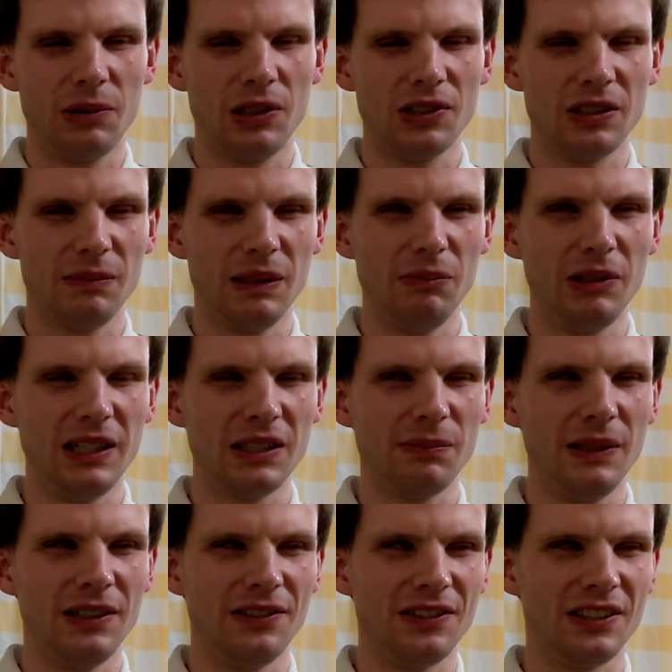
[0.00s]
that possibly
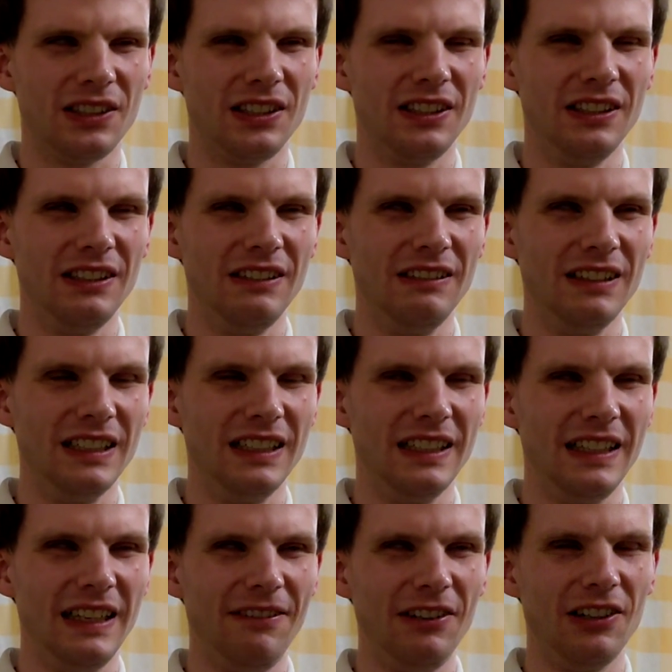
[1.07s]
brings me on
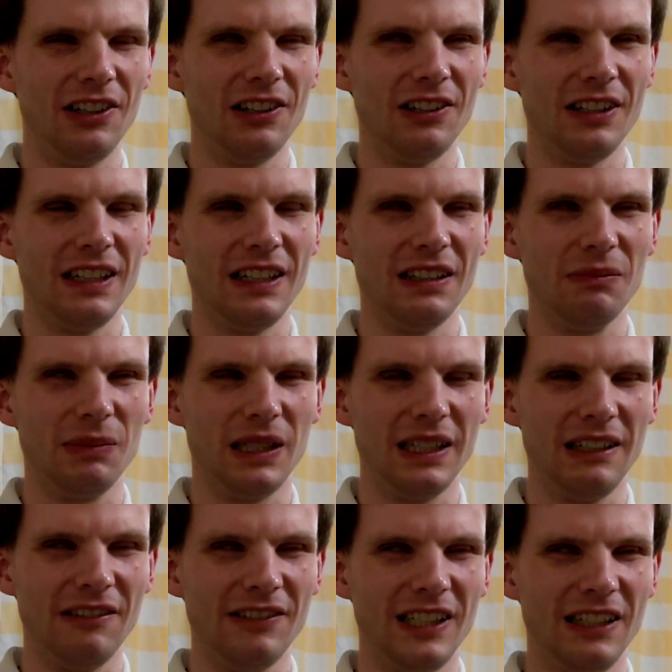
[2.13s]
to, if you are looking
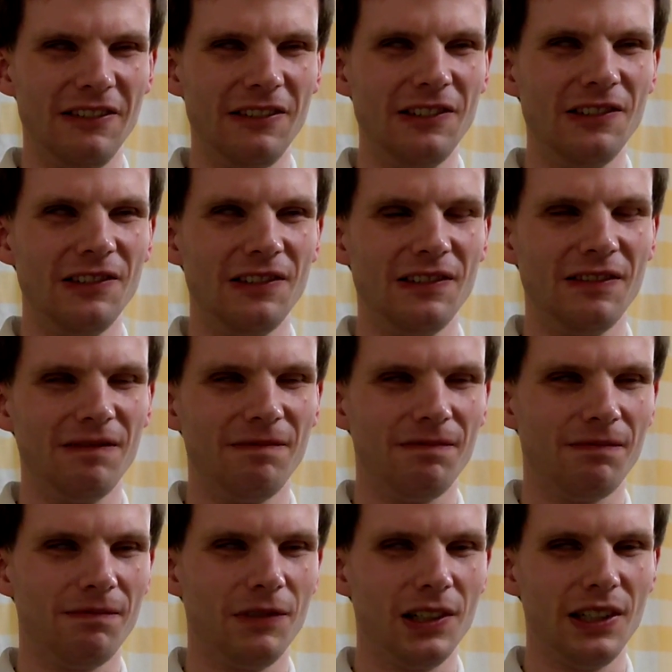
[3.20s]
at buying a
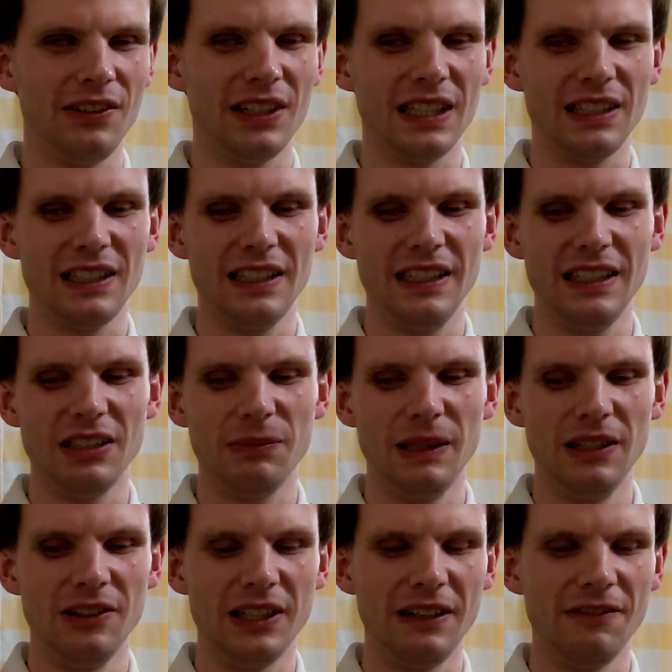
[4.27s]
rifle, what do you actually
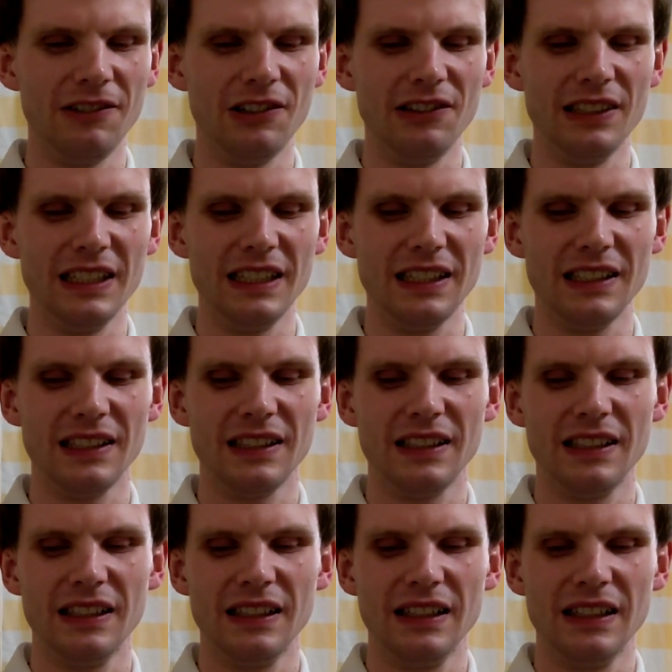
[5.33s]
need to be looking for in
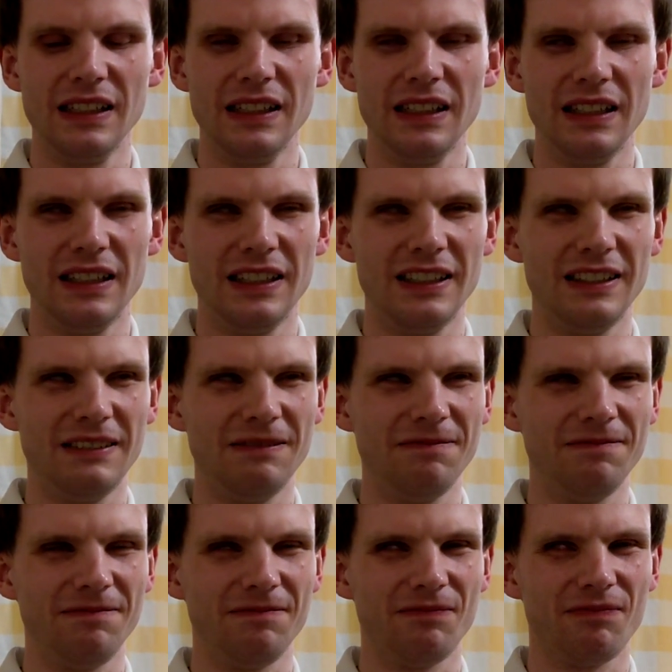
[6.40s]
it?
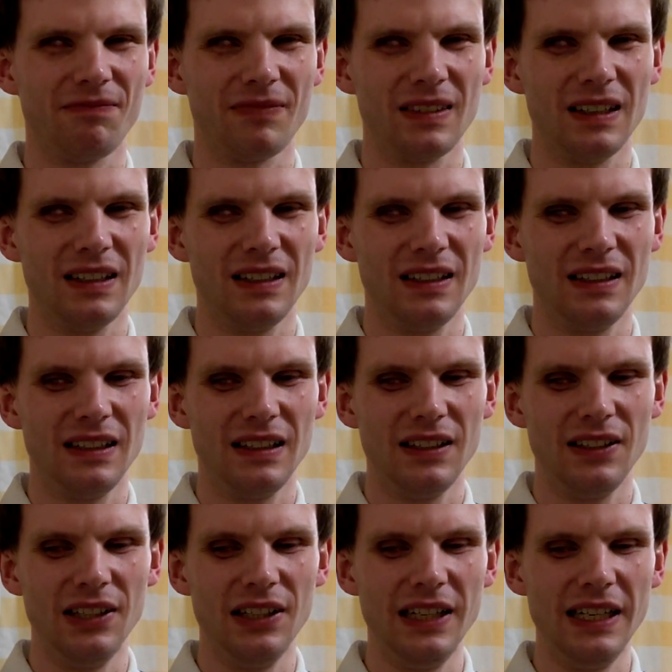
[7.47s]

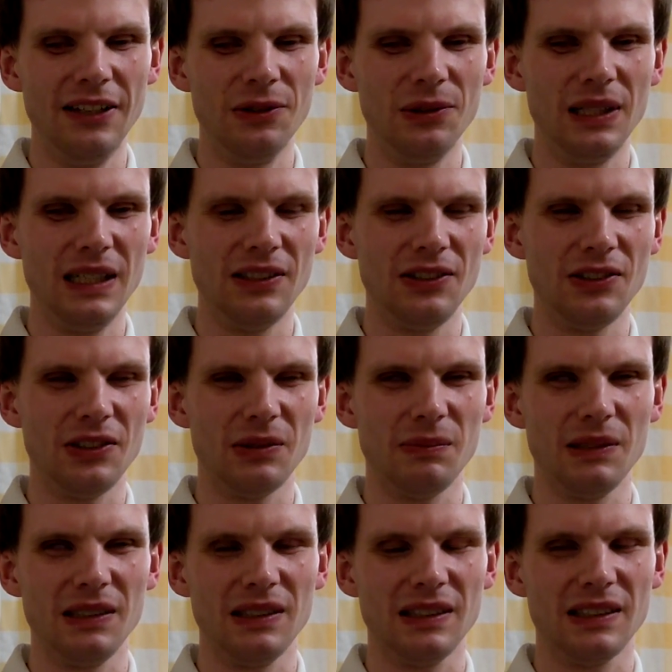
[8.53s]
Do you need all these
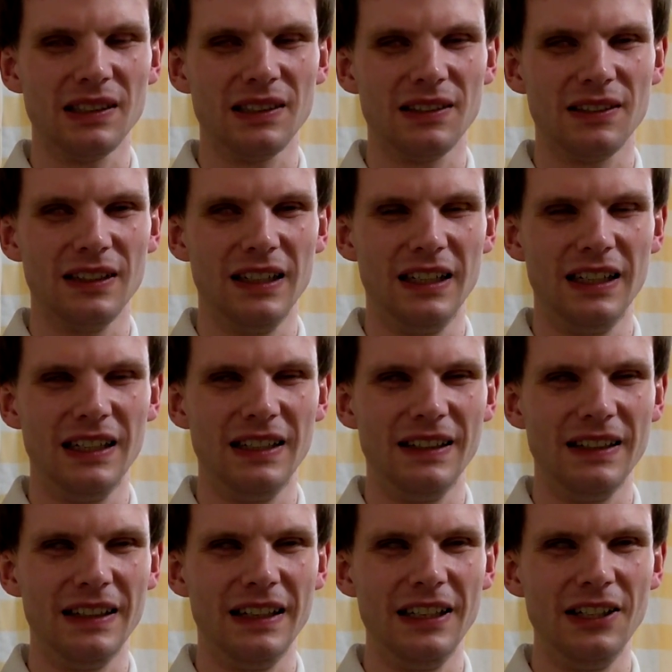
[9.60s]
adjustments?
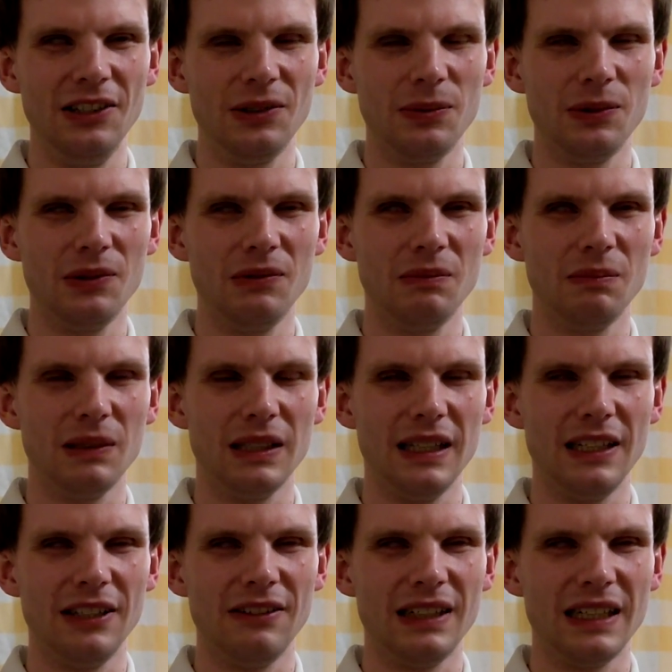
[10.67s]
They're
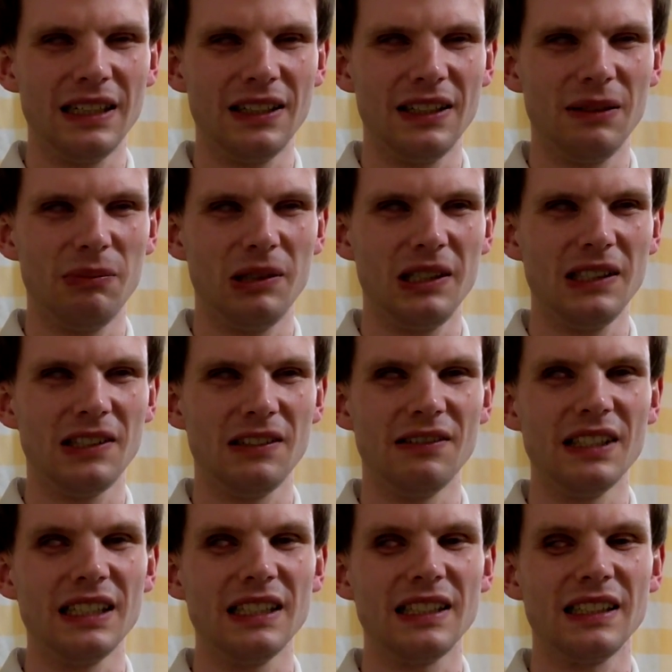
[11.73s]
useful, but they do add to the
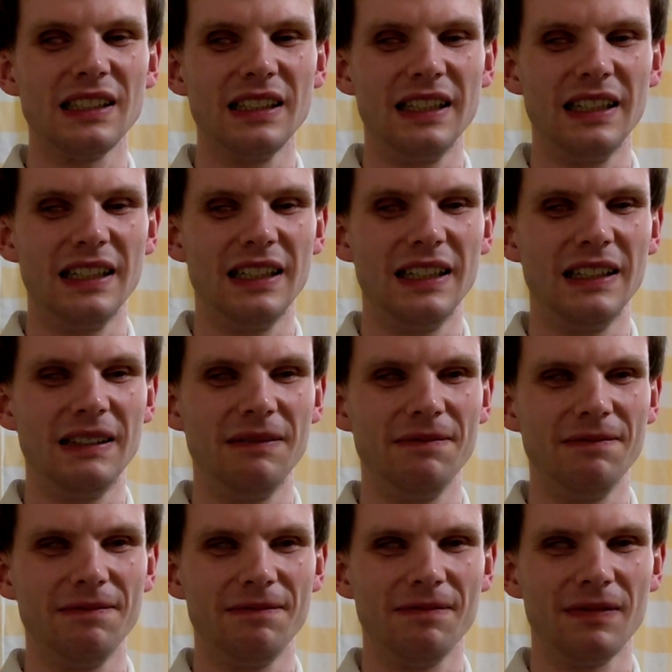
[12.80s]
price of it.
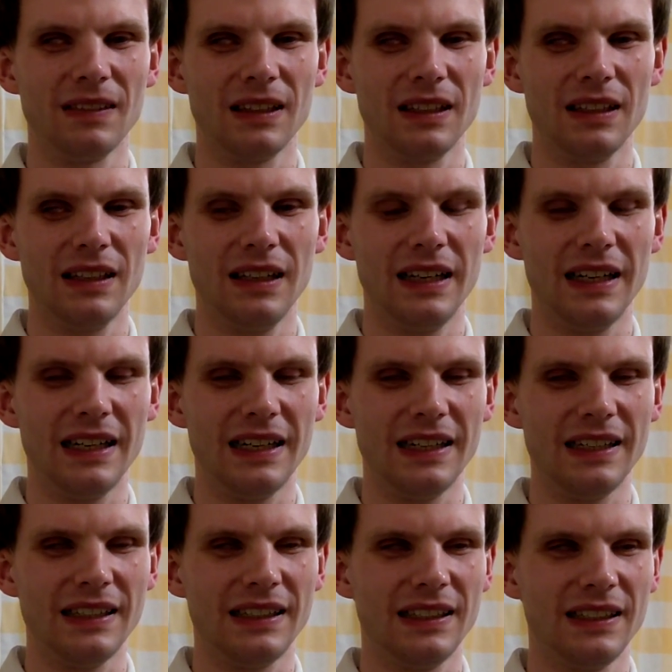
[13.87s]

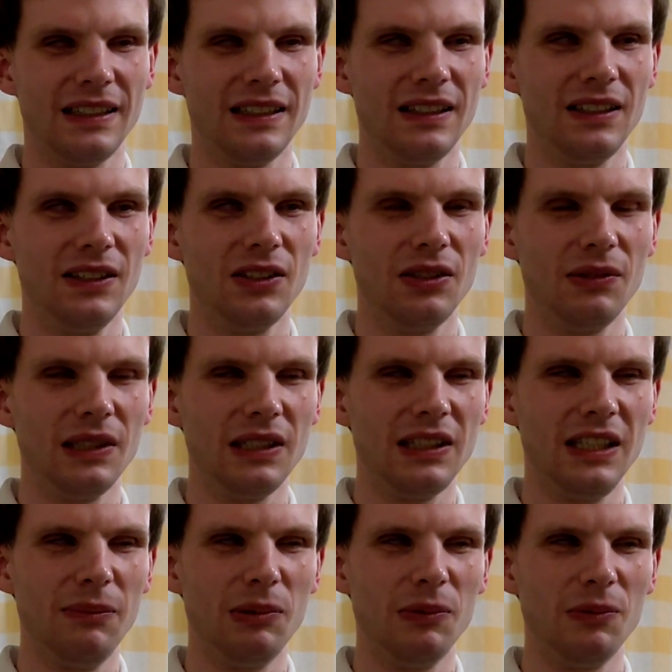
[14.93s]
And
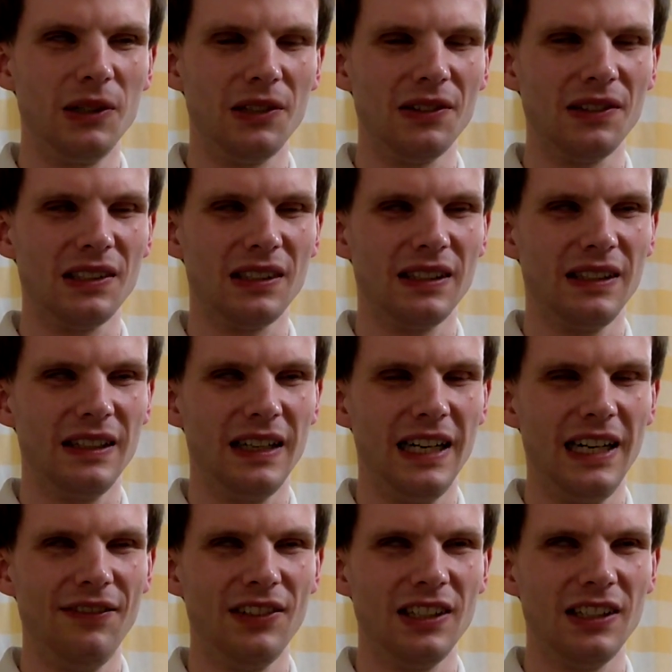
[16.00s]
some of the cheaper
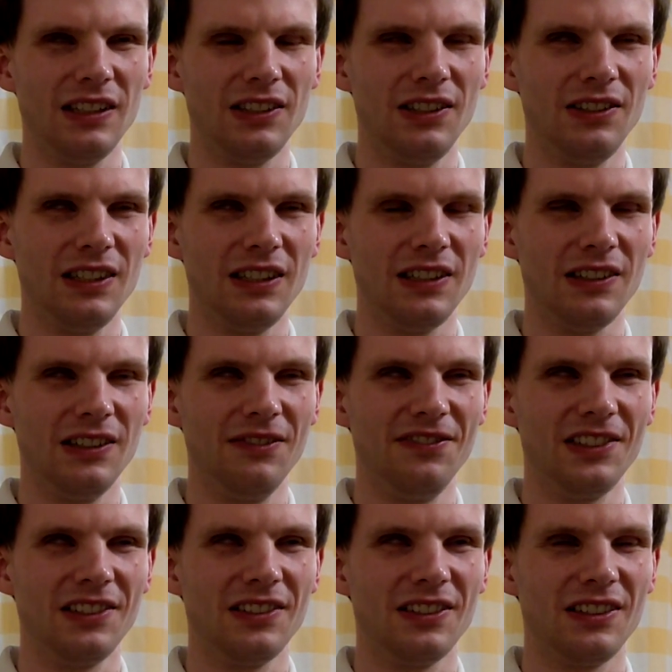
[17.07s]
ones aimed at
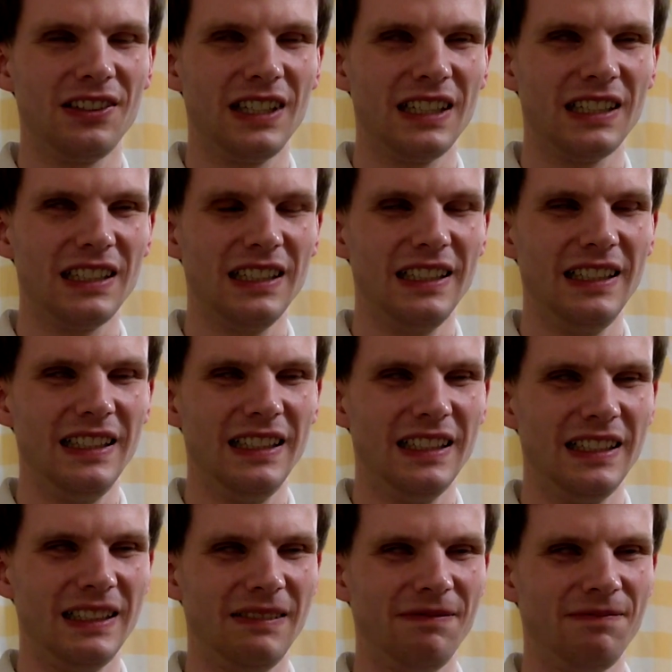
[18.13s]
shooting clubs are
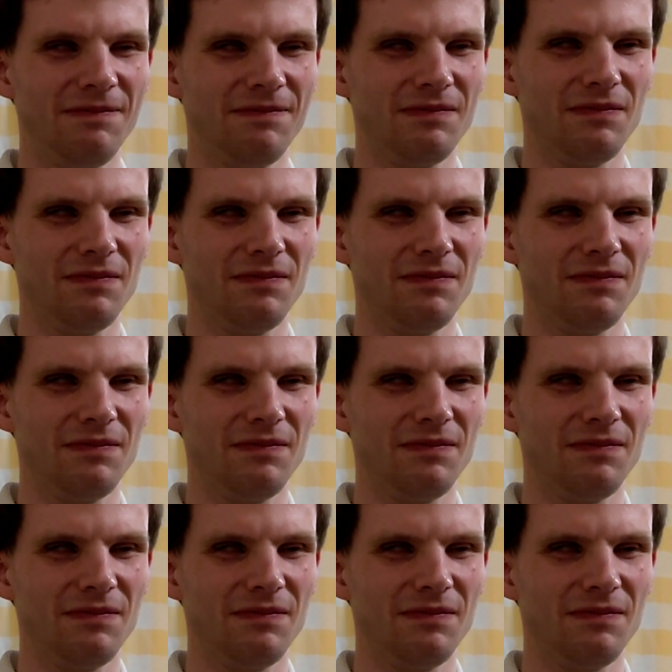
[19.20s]
actually